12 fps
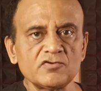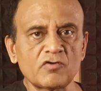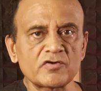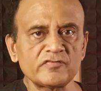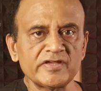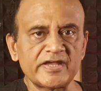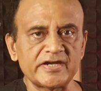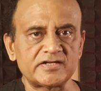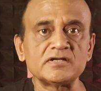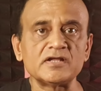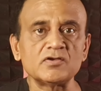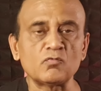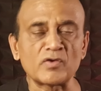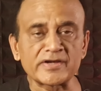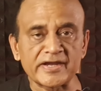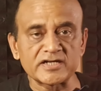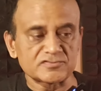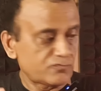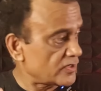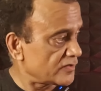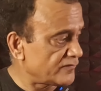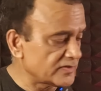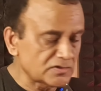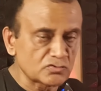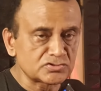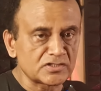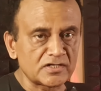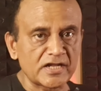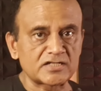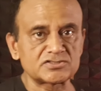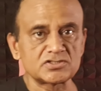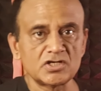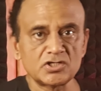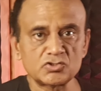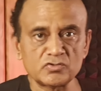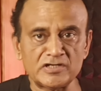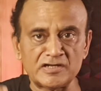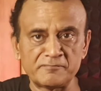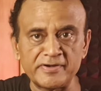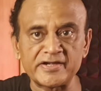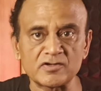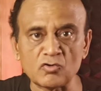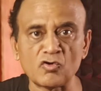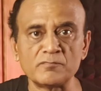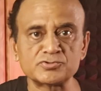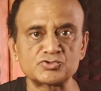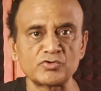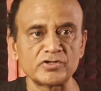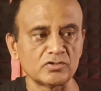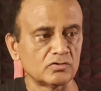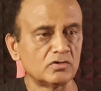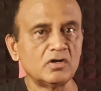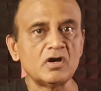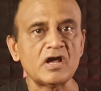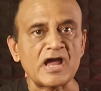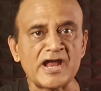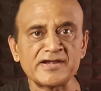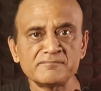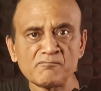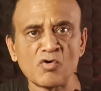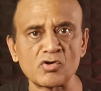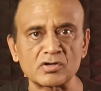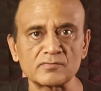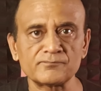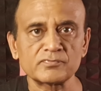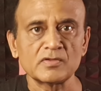what we get. One gets 45,000 lux to illuminate a home studio and more,